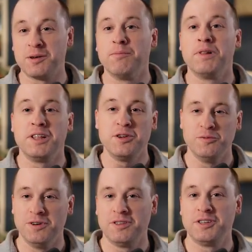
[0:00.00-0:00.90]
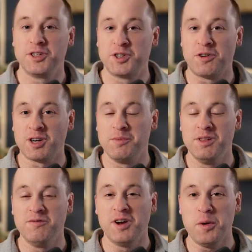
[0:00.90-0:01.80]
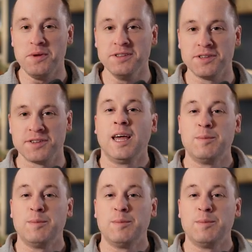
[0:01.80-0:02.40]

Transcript: complete with destructible environments.